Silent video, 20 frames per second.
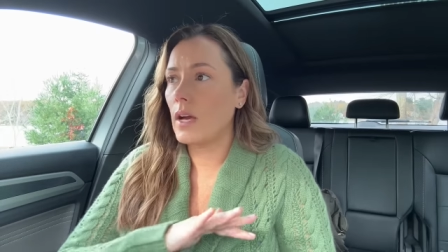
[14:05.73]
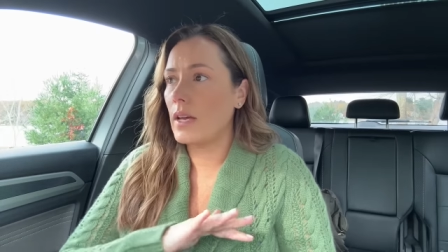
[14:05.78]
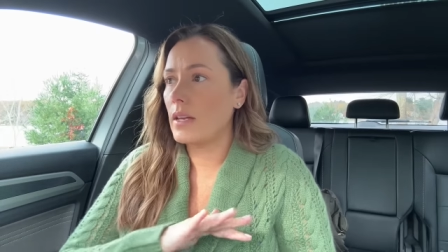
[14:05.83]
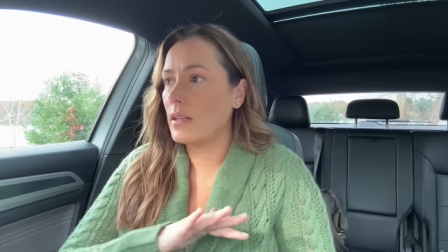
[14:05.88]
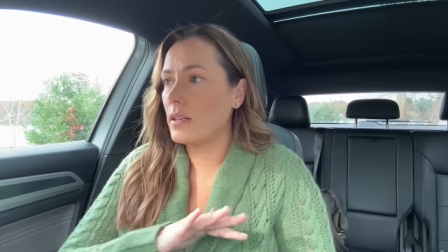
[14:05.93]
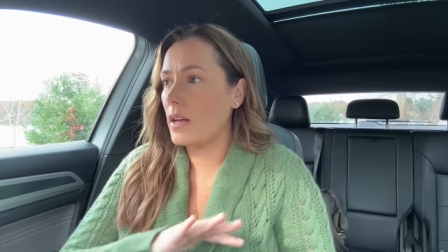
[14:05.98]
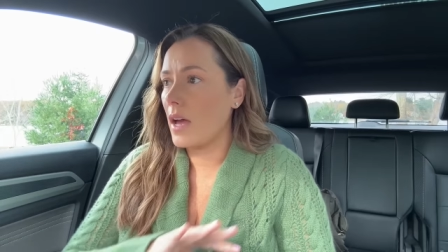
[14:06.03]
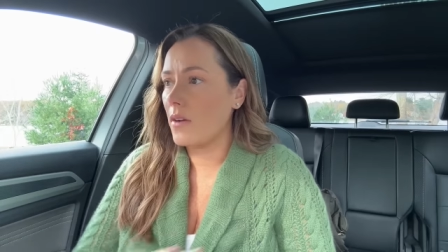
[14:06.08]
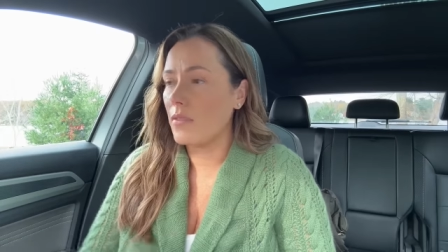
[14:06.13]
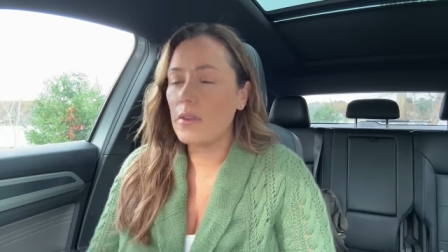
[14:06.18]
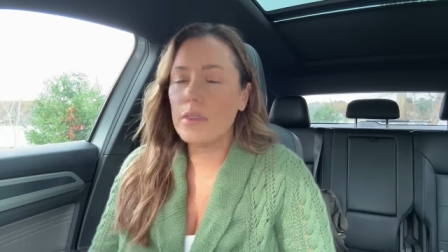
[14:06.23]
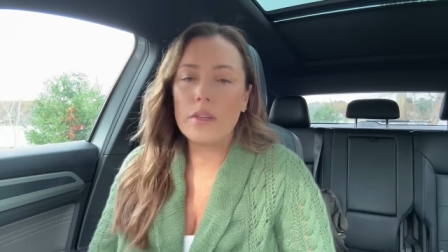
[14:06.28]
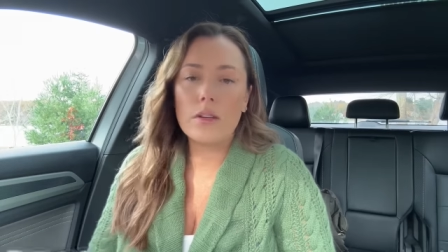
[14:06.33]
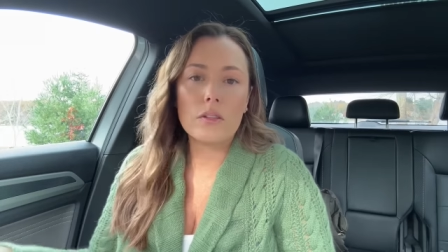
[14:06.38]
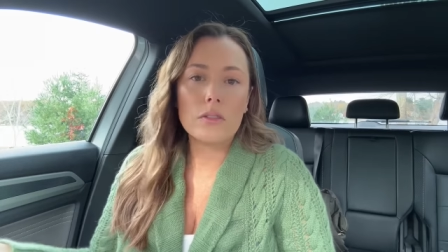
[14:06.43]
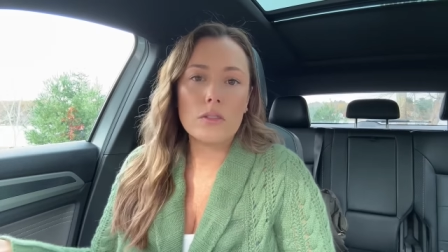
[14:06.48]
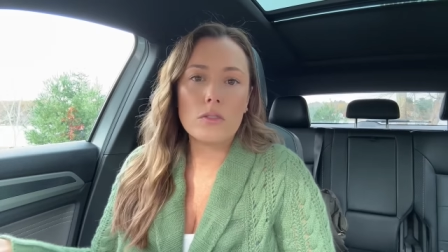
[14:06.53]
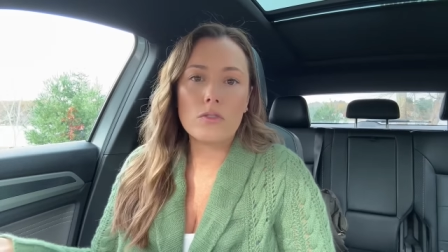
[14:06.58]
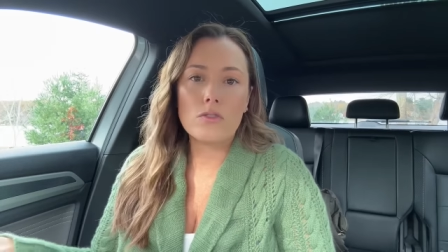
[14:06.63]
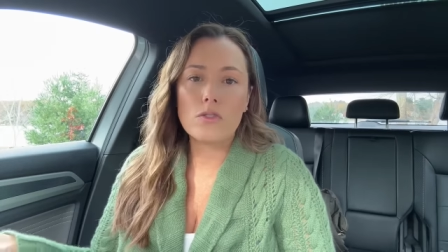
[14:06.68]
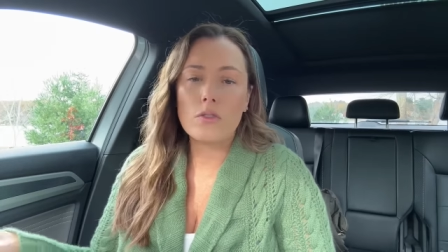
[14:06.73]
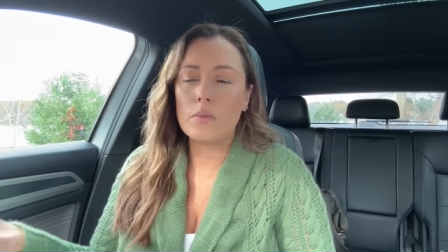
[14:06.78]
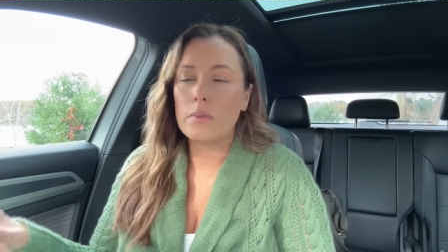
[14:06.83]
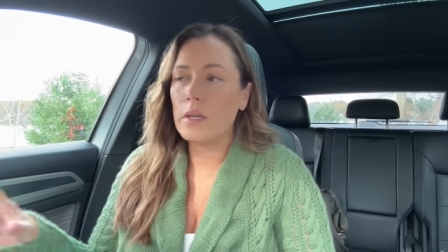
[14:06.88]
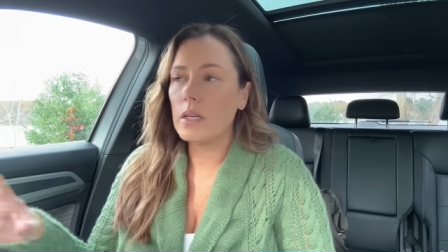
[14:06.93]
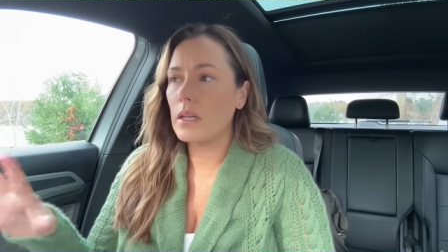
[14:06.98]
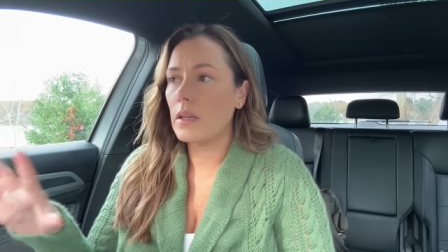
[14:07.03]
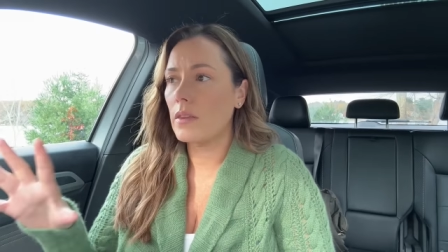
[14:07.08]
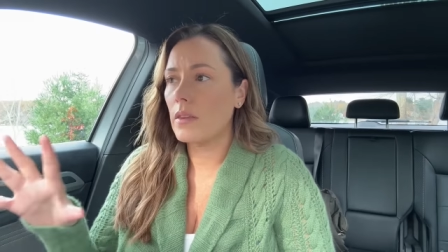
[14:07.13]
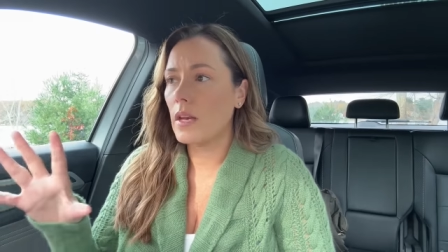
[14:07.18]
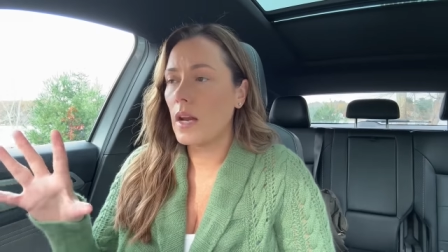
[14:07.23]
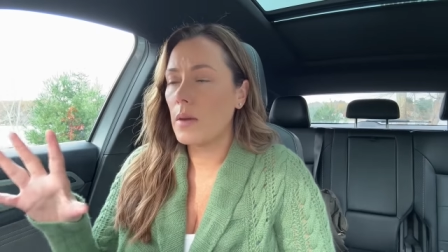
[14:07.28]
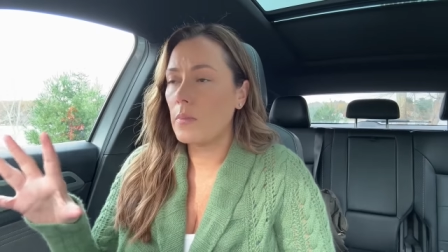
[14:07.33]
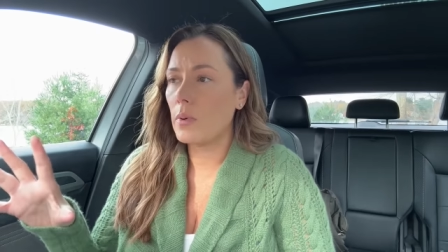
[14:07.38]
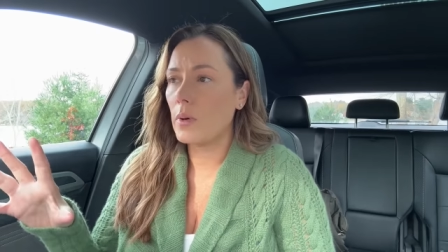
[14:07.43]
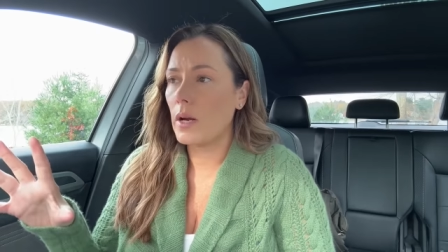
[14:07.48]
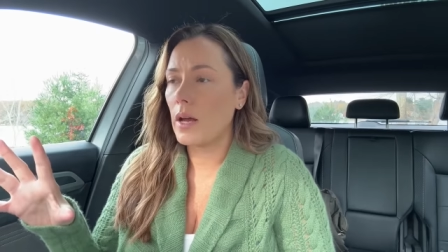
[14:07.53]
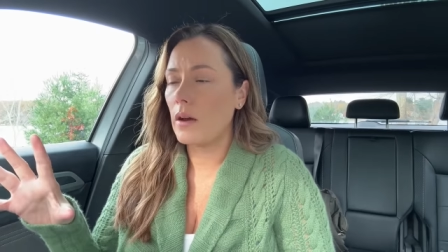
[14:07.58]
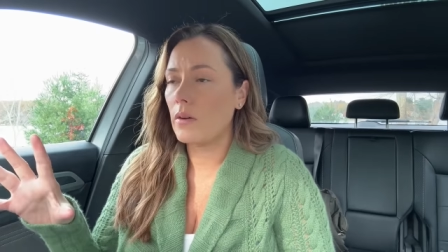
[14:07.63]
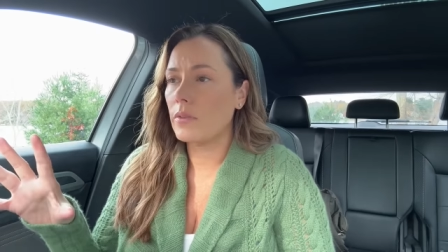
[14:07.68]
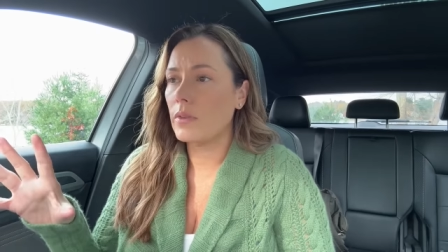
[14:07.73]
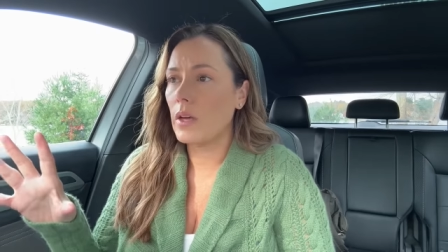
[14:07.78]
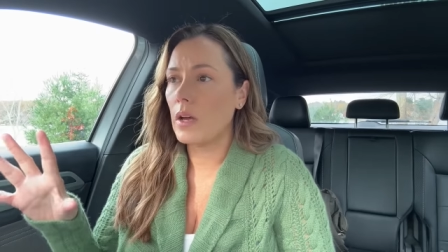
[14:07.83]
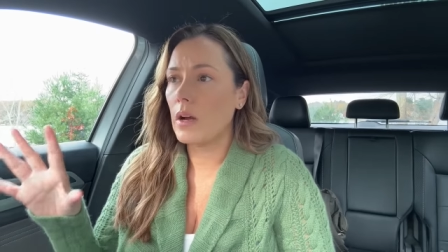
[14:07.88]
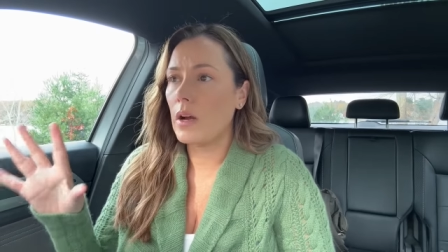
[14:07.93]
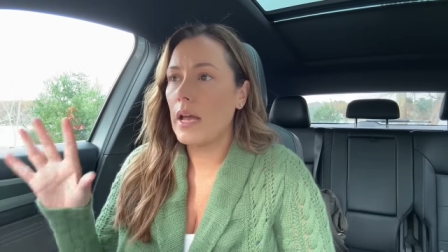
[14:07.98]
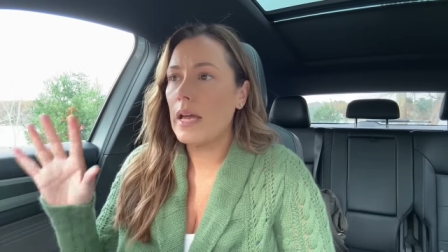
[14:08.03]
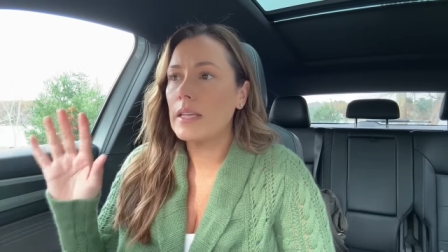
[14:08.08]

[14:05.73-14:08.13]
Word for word: and everything on social media that I put out there